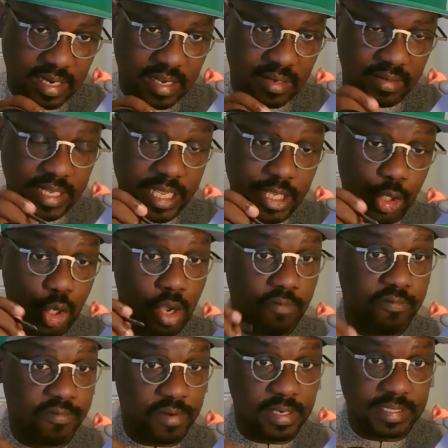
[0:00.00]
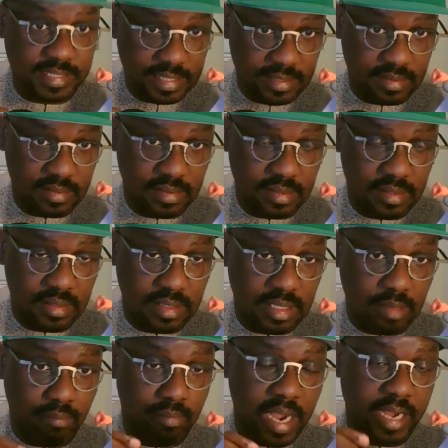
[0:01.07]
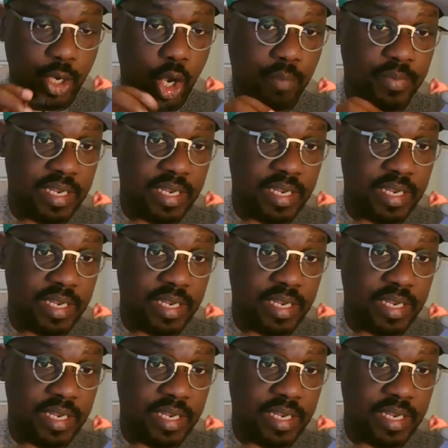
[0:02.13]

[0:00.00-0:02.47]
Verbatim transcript: now in your 40 might not